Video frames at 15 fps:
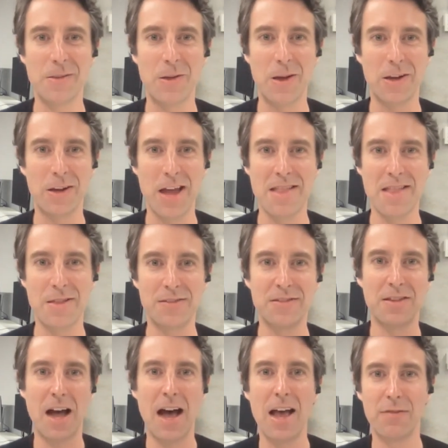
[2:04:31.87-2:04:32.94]
like at the
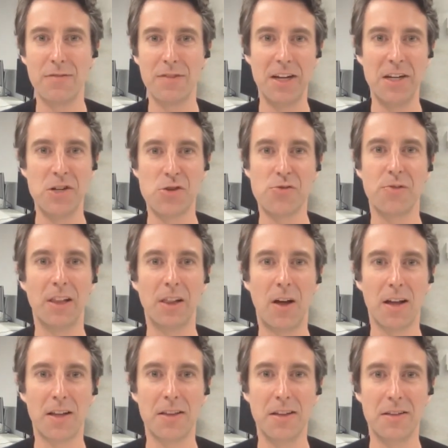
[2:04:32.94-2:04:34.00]
start of an industry
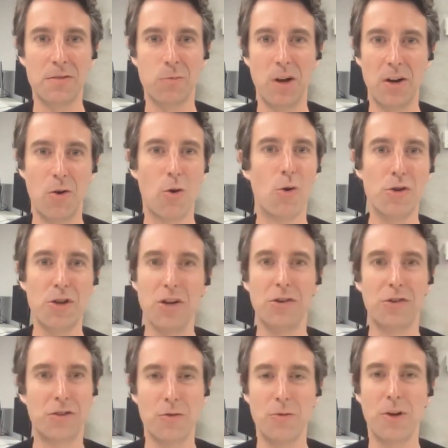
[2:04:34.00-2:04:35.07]
like this, when all you're
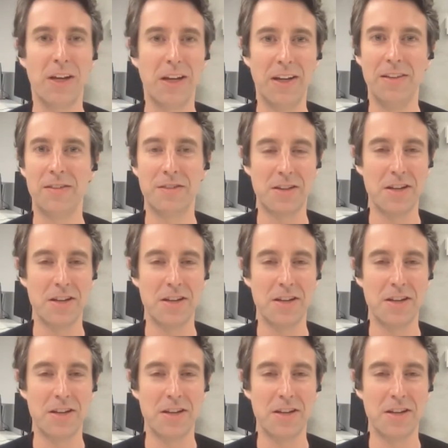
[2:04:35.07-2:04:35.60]
doing is,